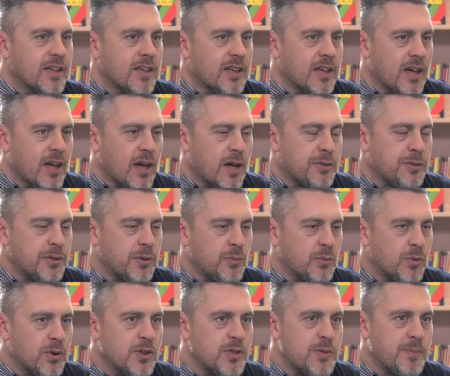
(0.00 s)
Yeah, I think
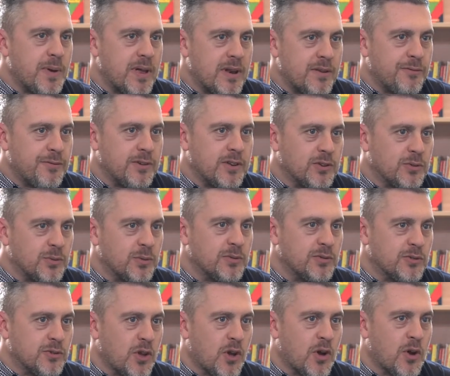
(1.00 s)
one of the benefits with
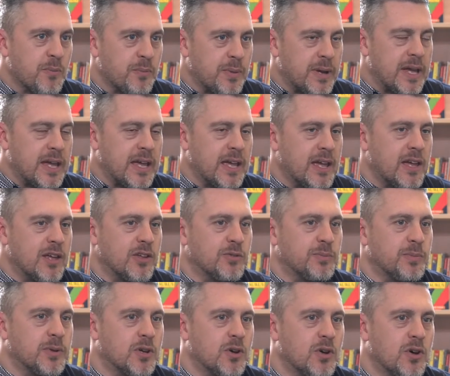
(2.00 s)
StartB is
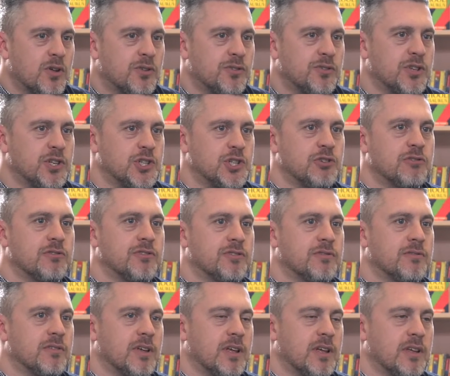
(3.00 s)
because the
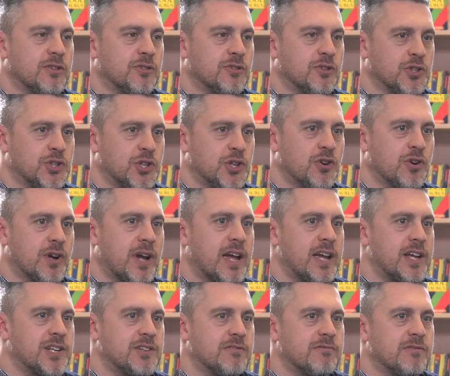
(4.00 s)
children at such a young
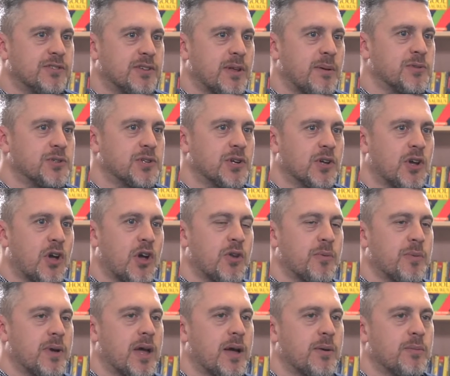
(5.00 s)
age in reception are going
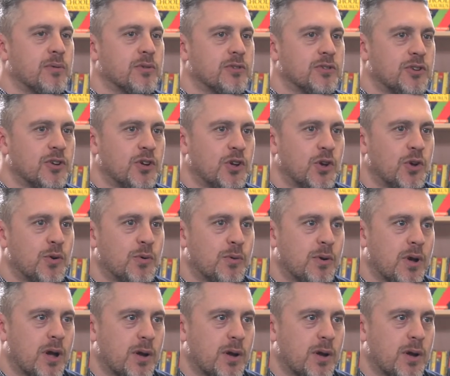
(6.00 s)
to be able to